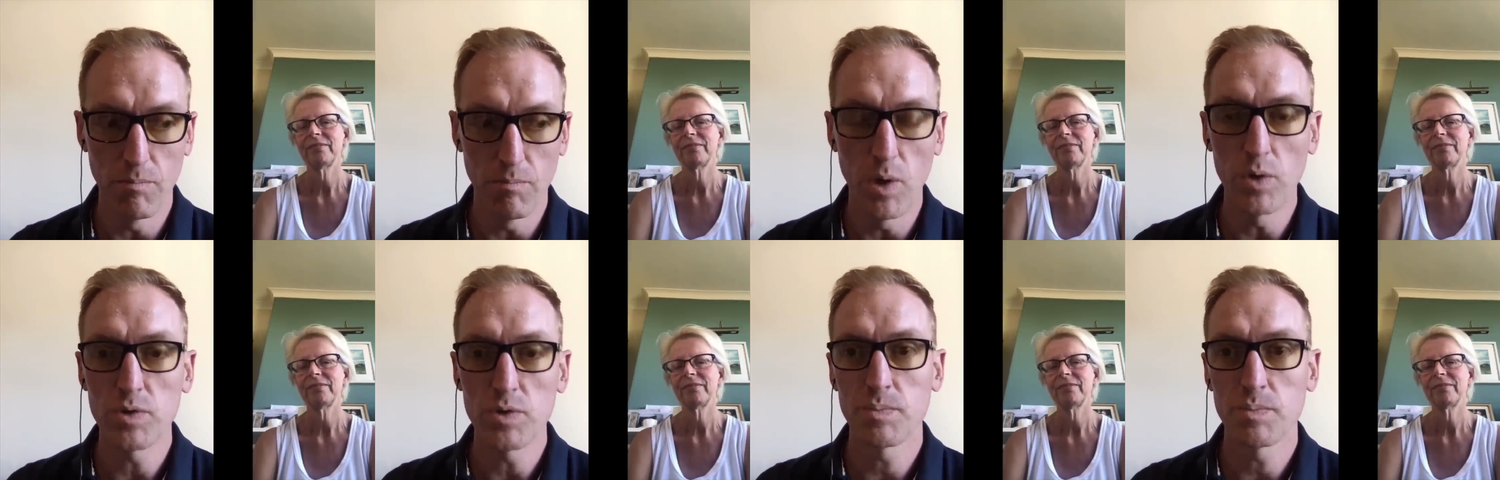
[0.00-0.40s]

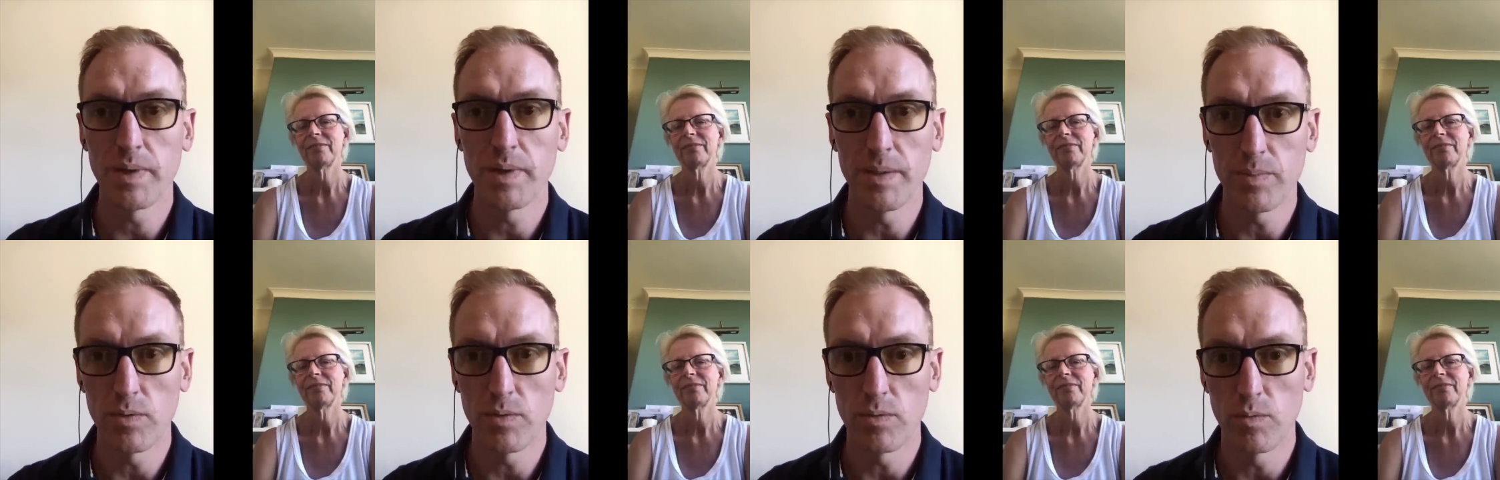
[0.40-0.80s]

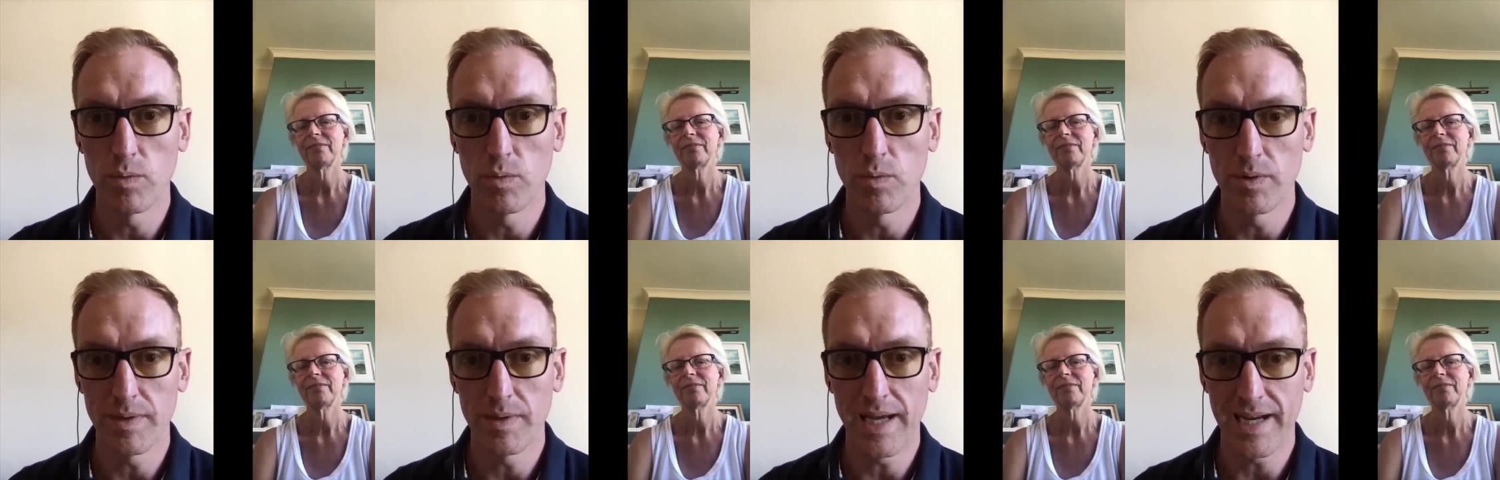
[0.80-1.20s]
Speaker 1: most
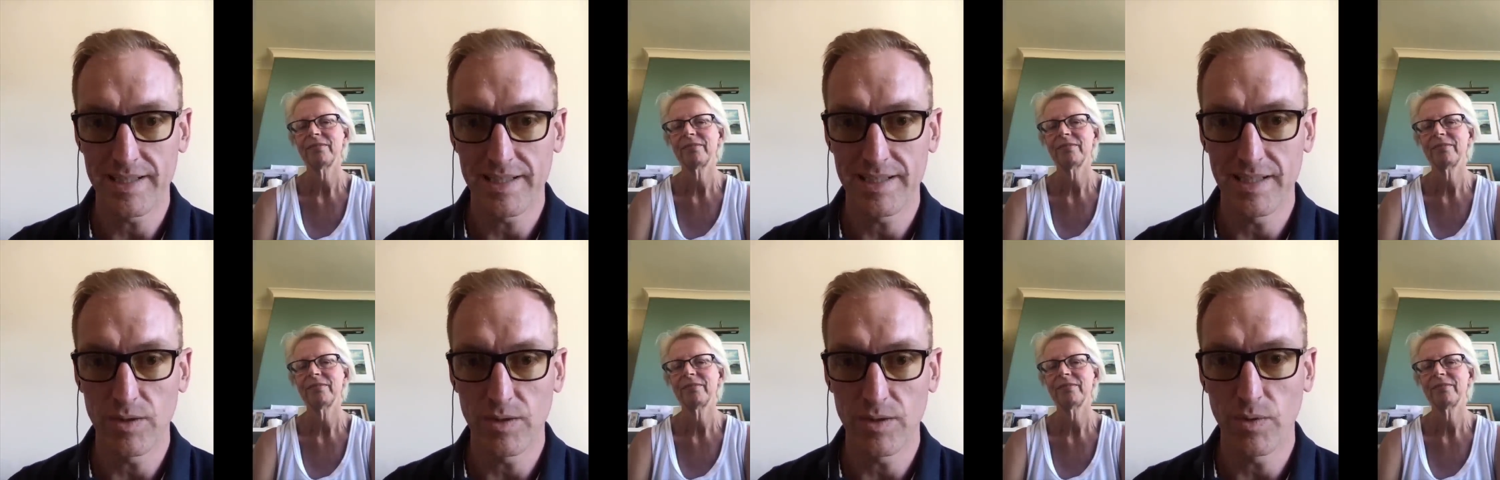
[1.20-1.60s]
people
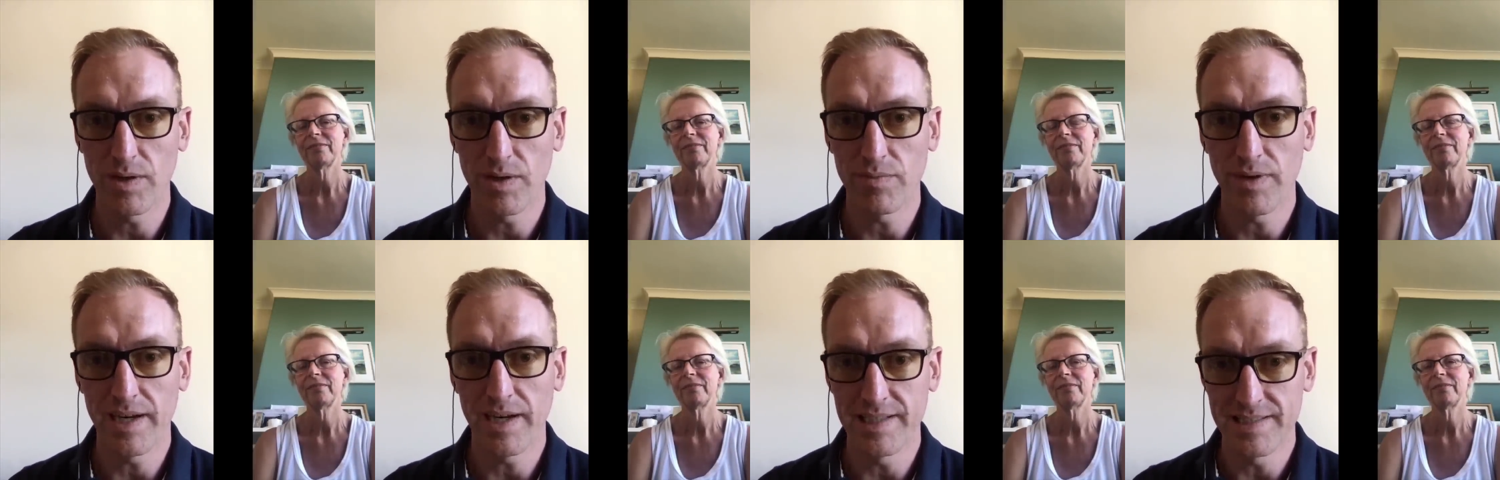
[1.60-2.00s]
would
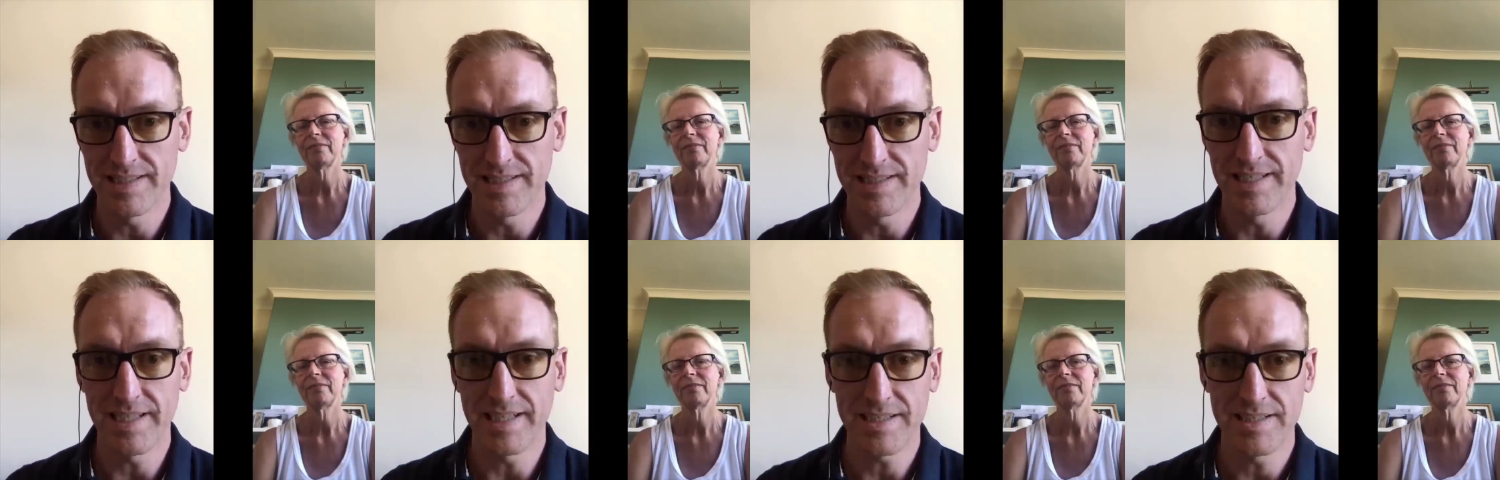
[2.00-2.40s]
actually
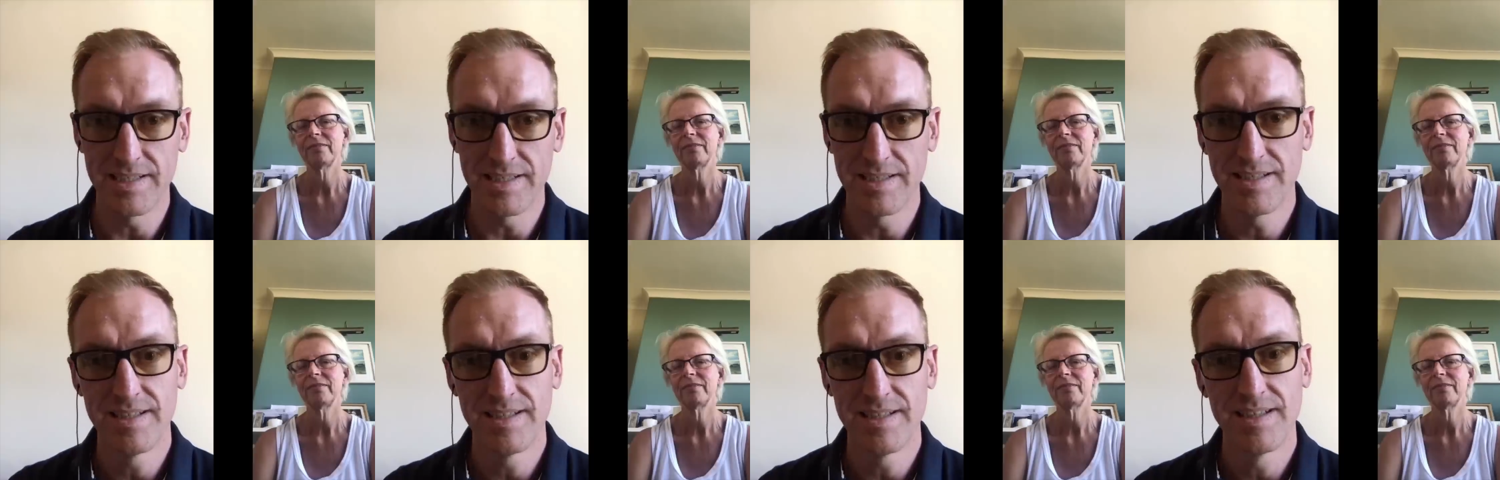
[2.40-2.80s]
qualify as
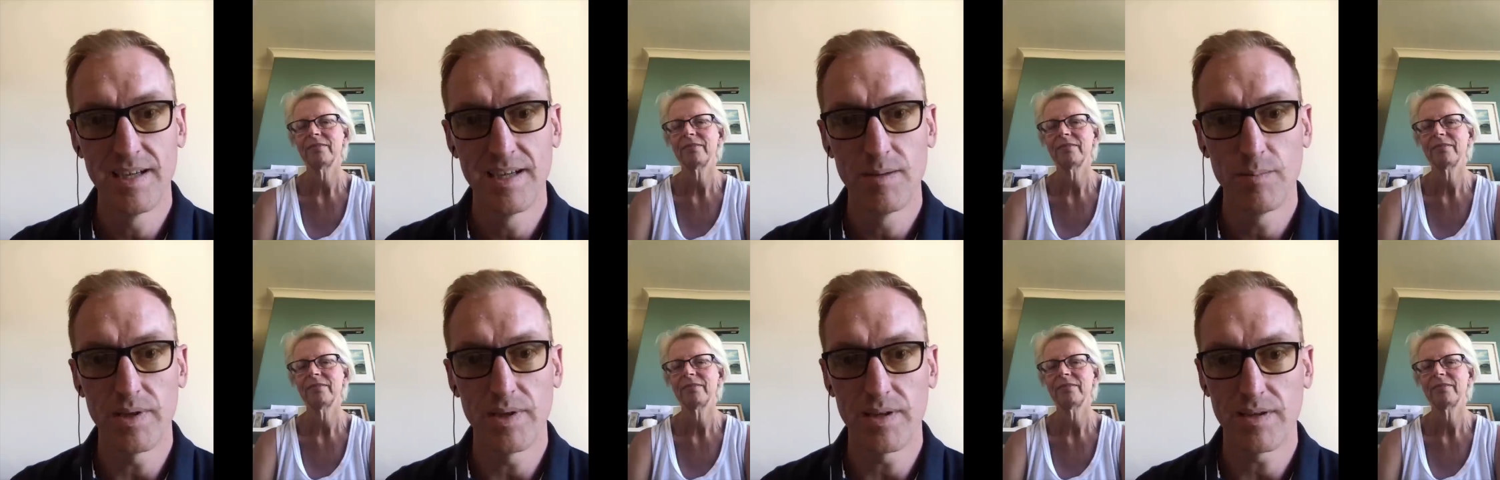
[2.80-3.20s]

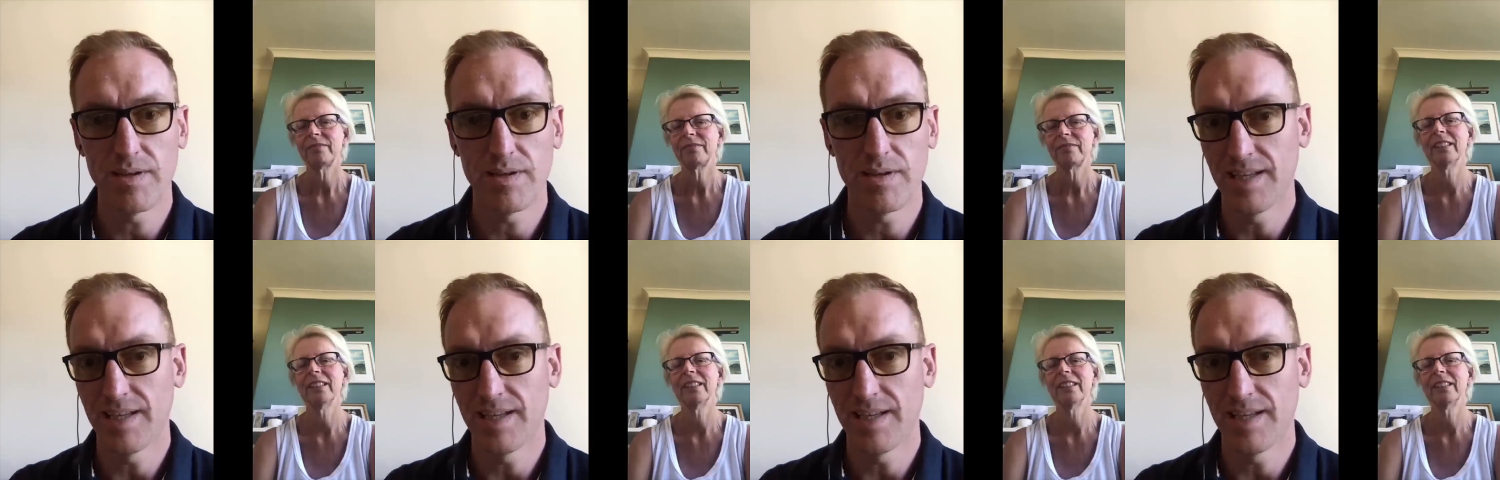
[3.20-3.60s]
addicted
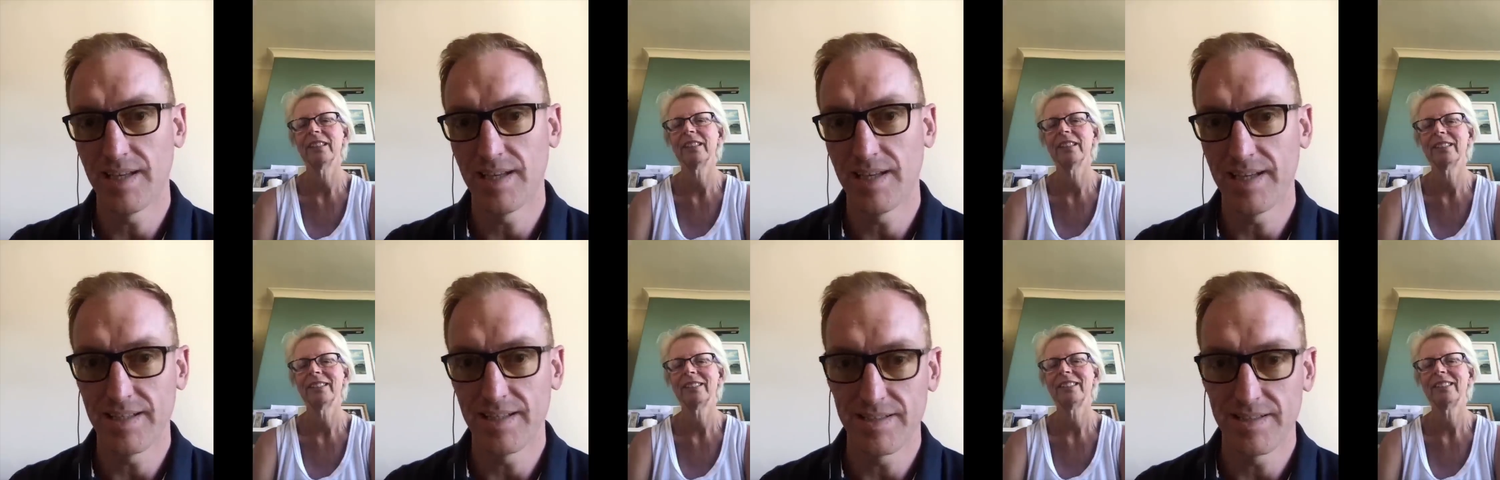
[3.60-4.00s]

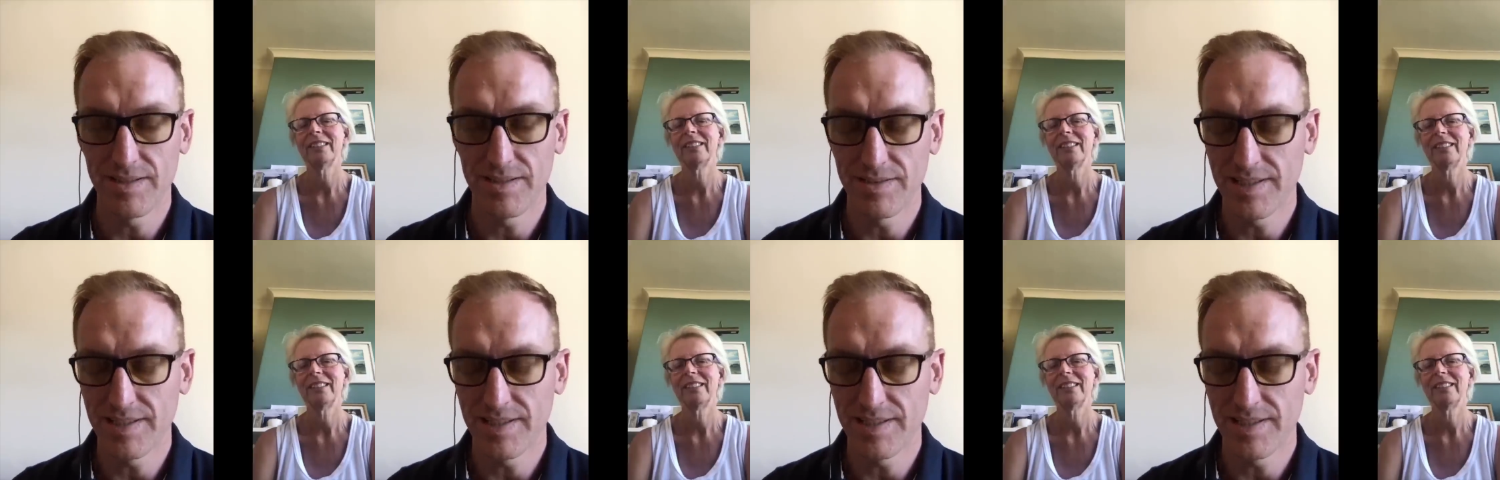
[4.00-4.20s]
because, yeah.